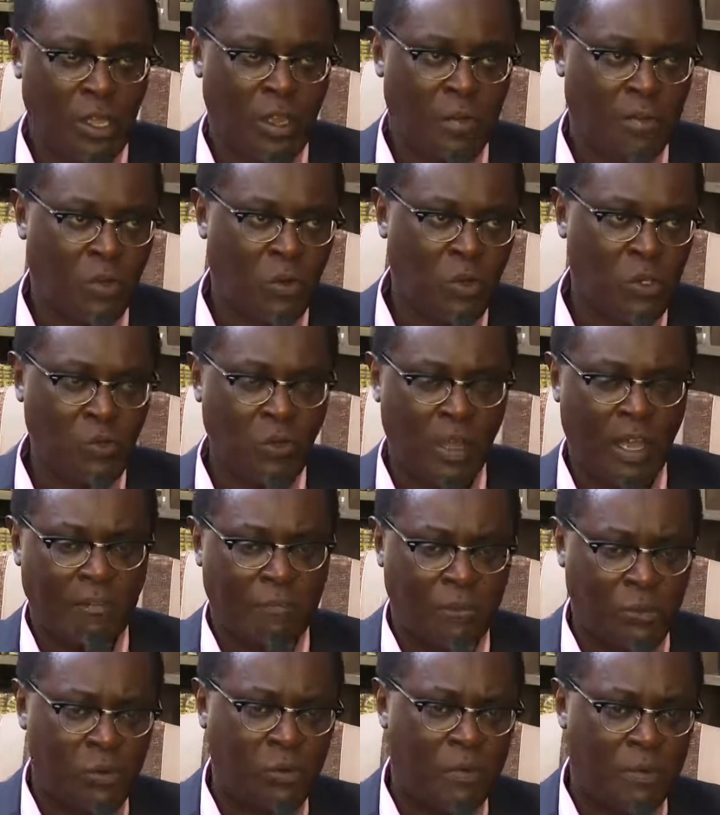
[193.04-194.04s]
because we
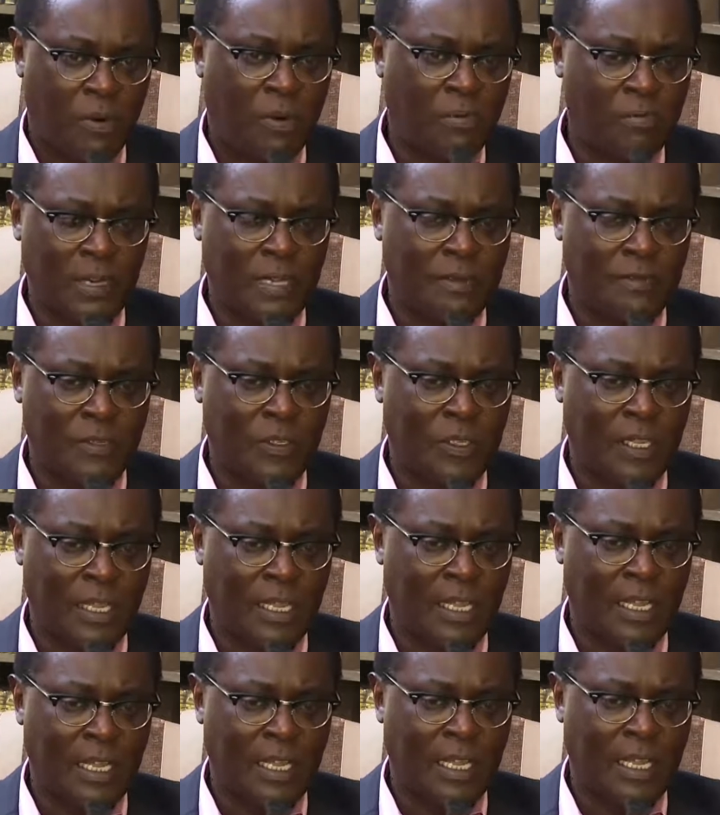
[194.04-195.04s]
have two problems
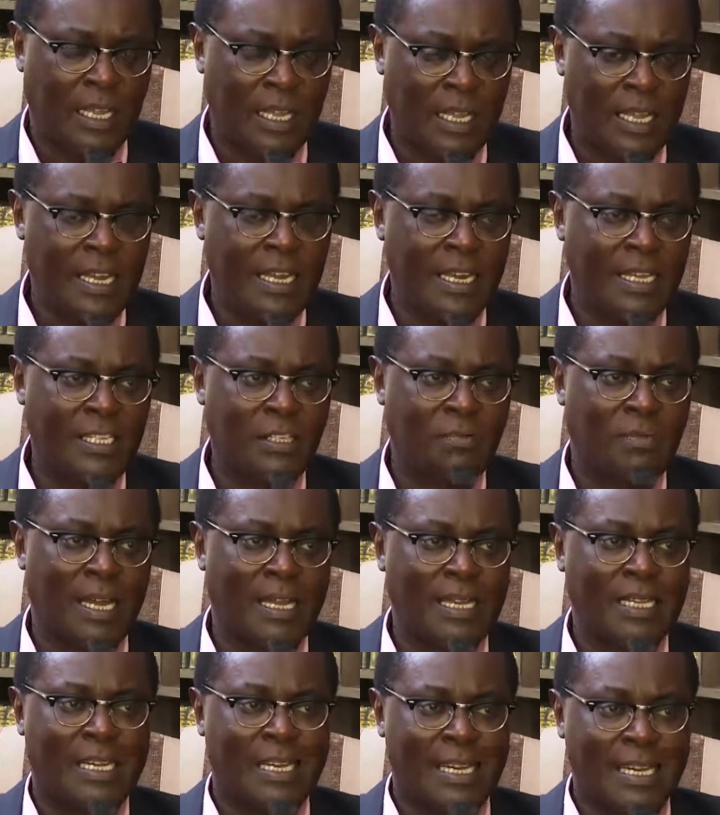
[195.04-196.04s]
in his
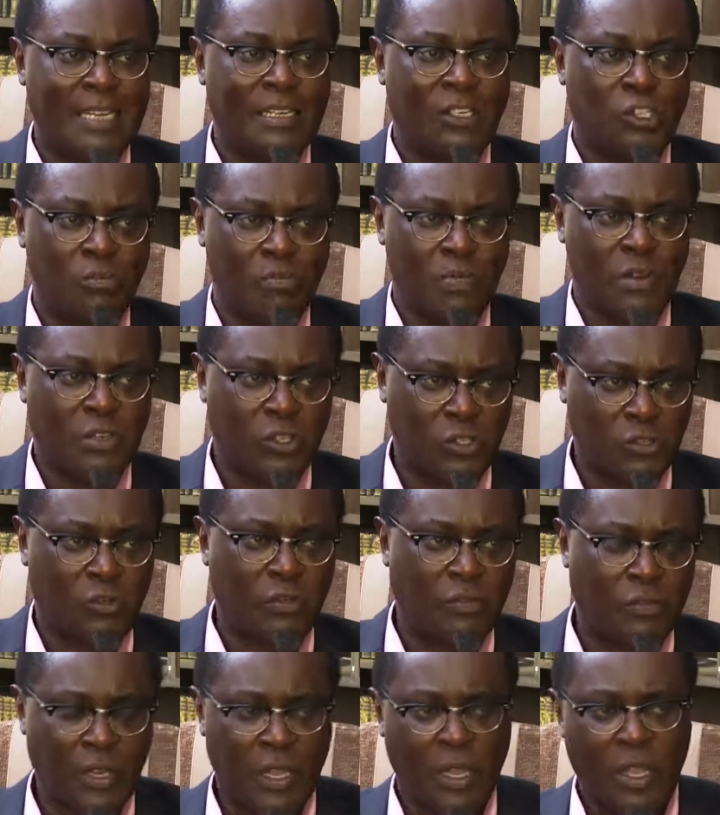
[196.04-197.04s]
mind that need to be
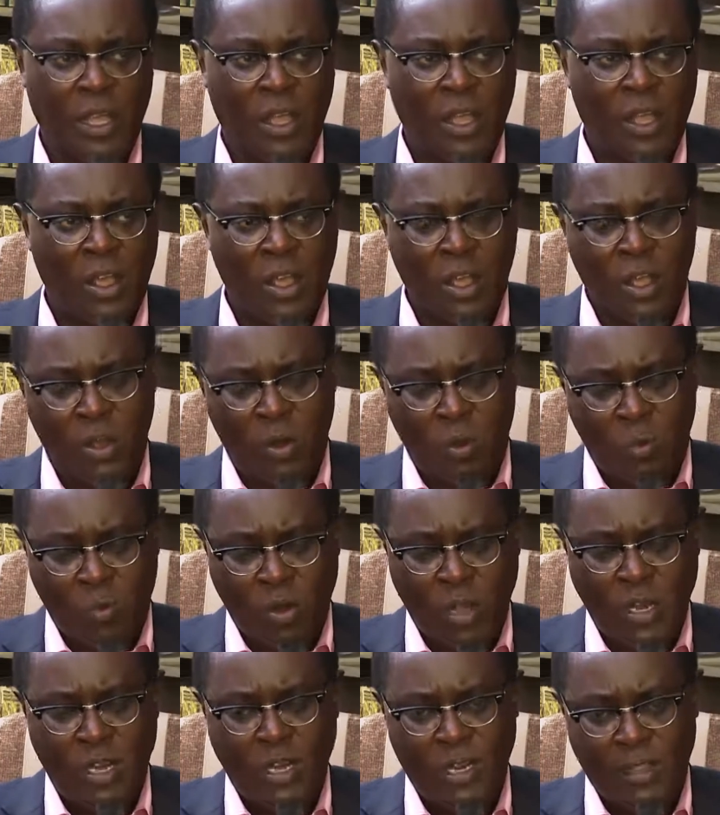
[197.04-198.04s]
resolved.
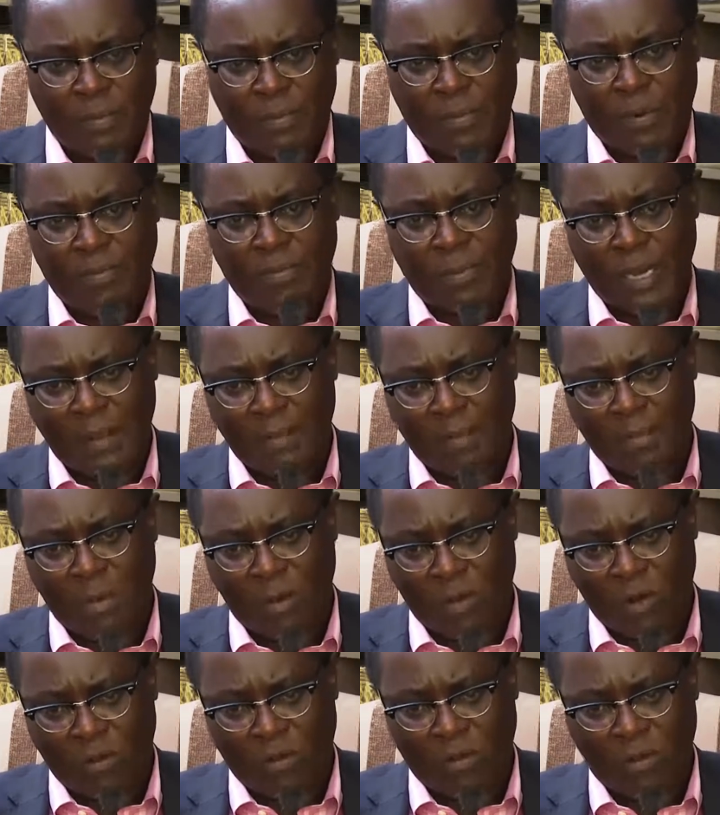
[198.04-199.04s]
One, the problem
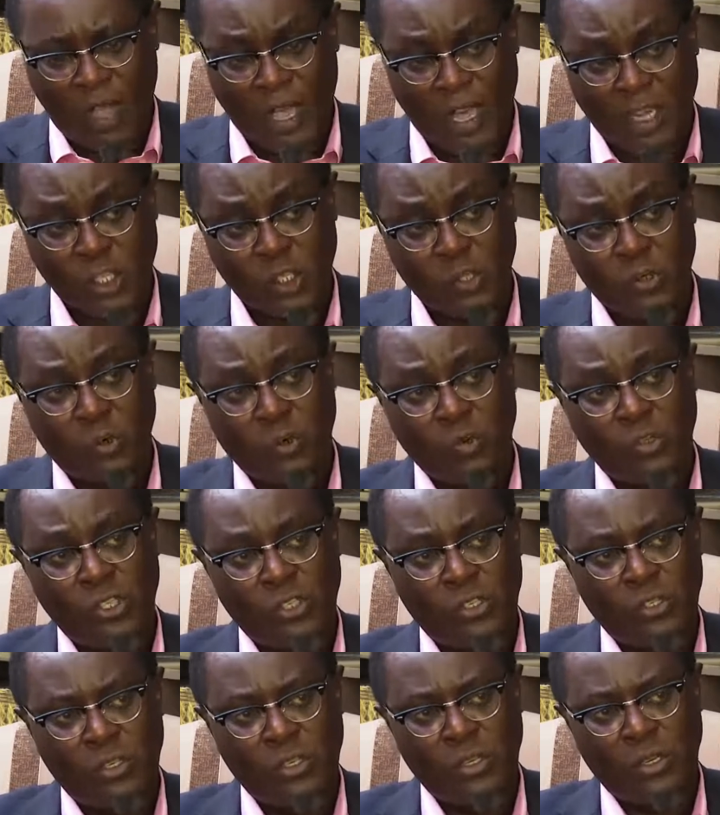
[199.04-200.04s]
of
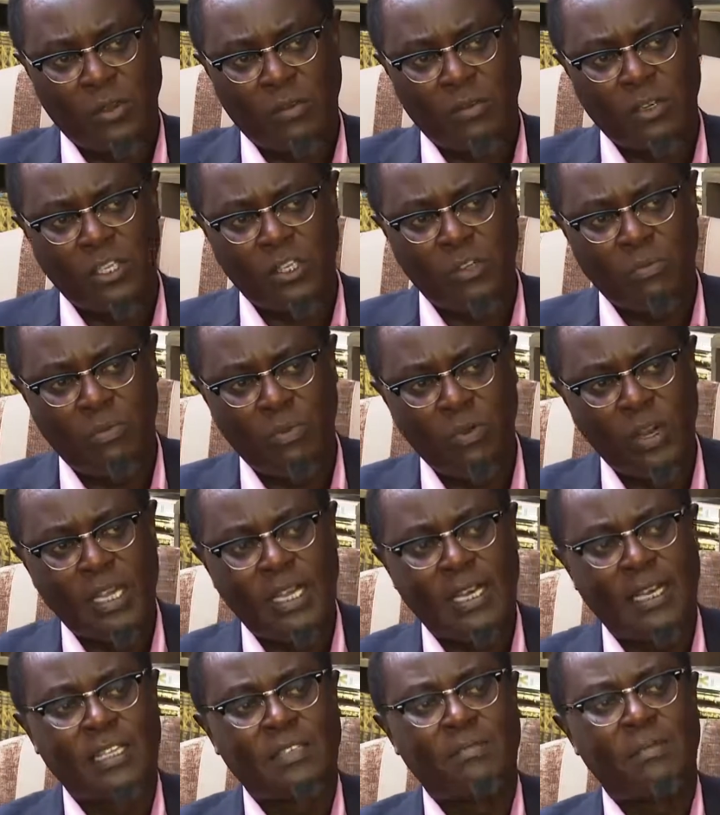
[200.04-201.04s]
exclusion. You want to bring
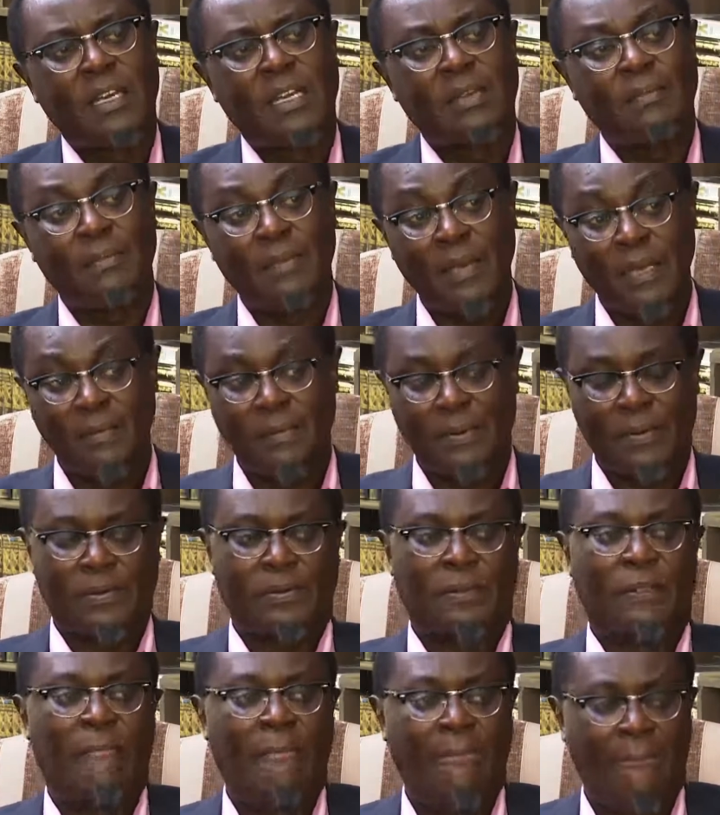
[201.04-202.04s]
in as many people
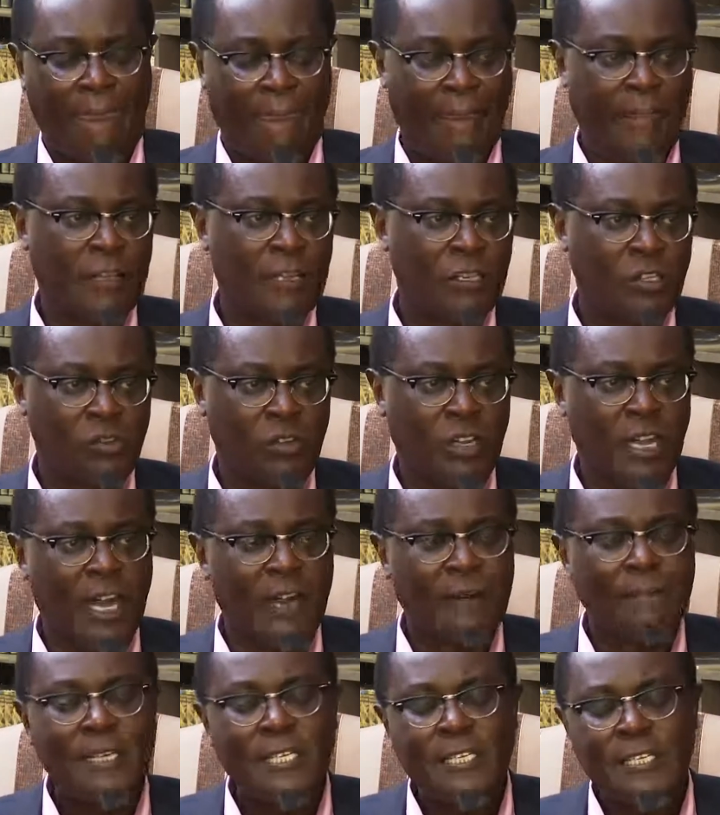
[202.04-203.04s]
into
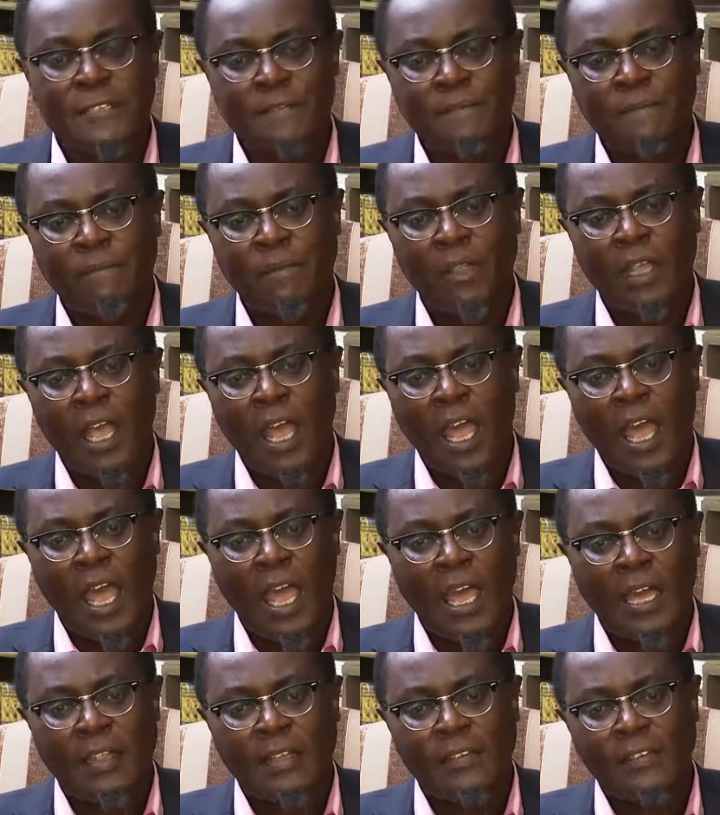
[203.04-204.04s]
government.
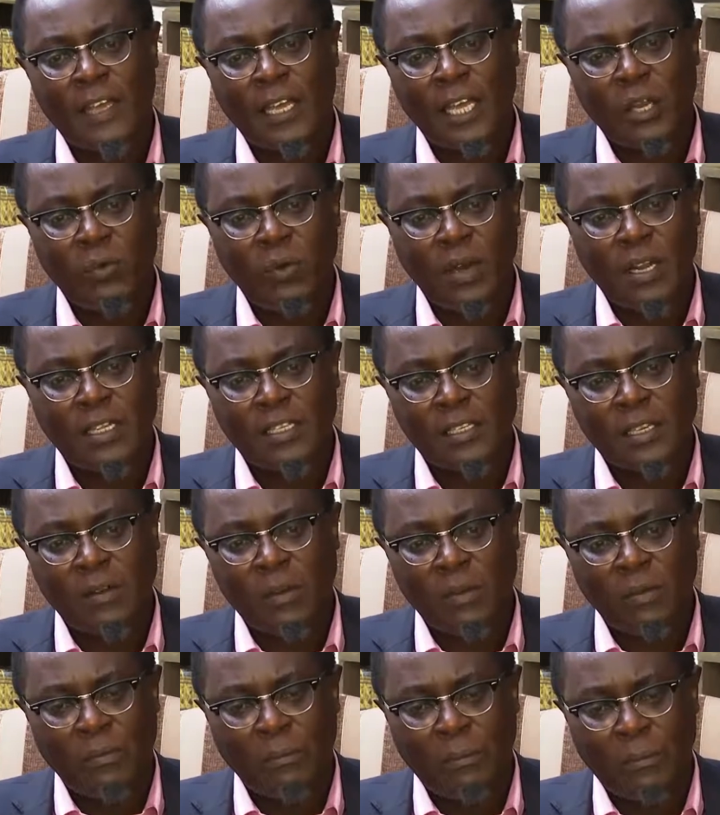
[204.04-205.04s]
And the second one is a
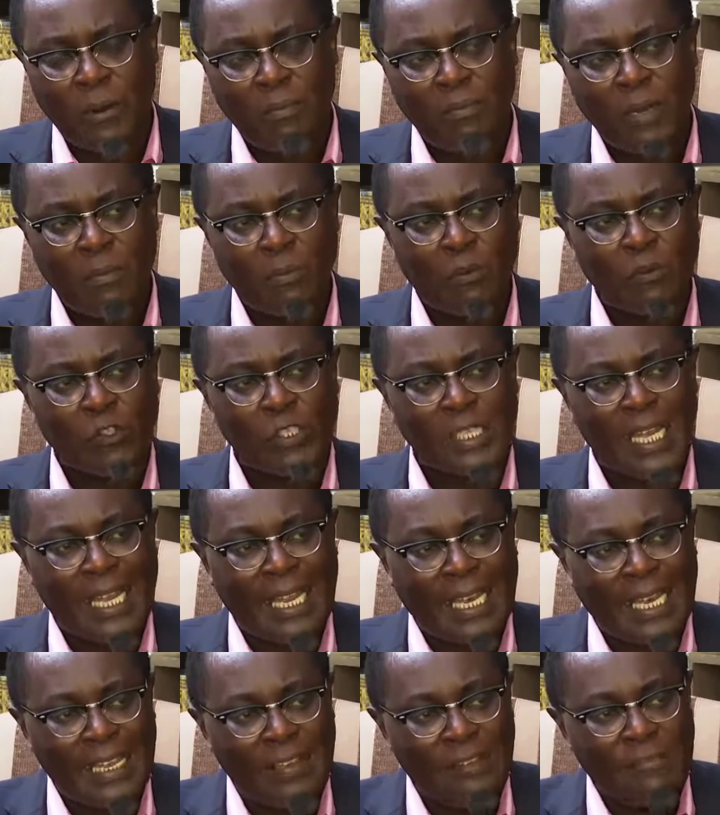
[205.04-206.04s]
problem of
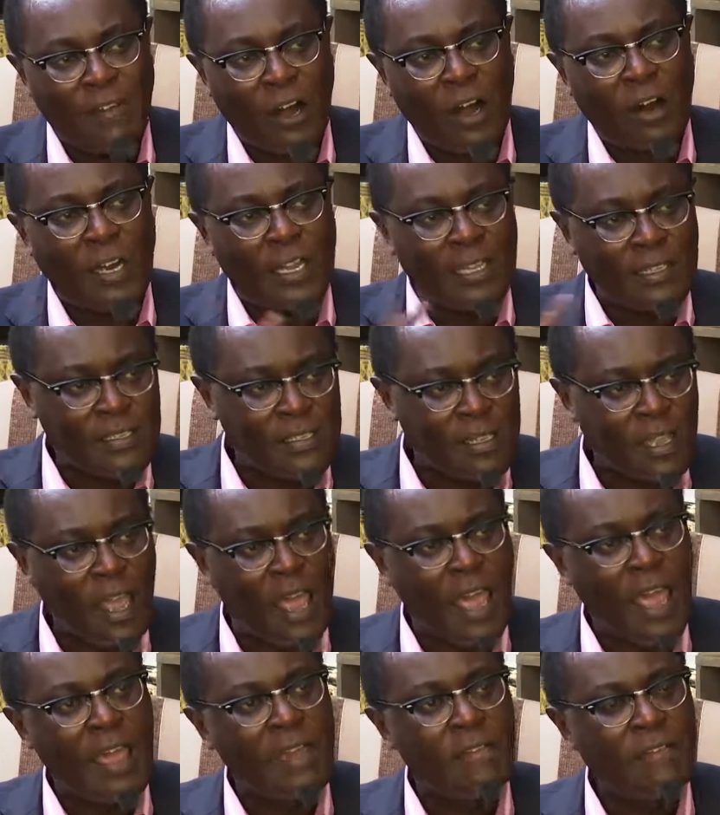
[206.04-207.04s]
cyclic violence
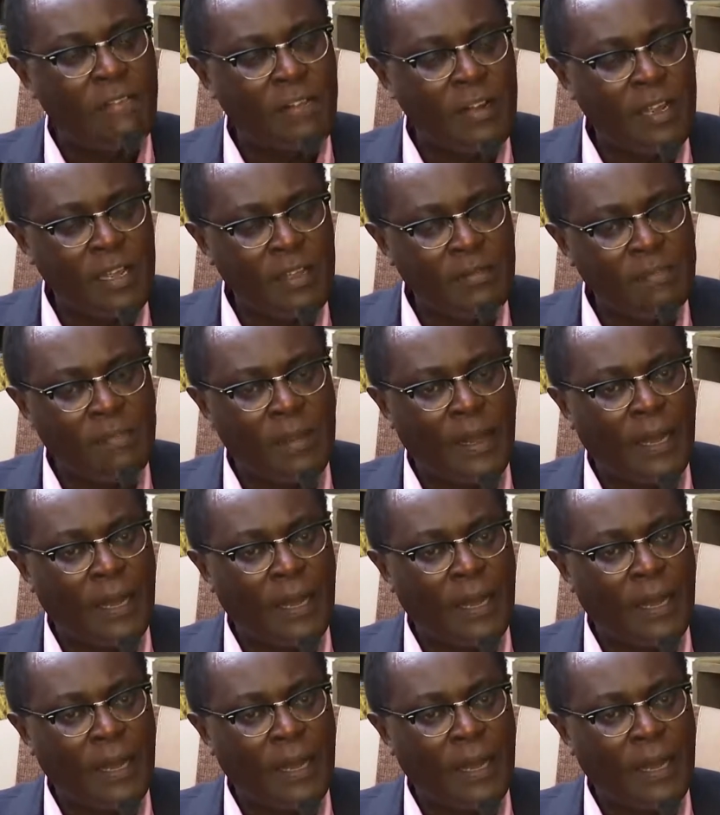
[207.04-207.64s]
every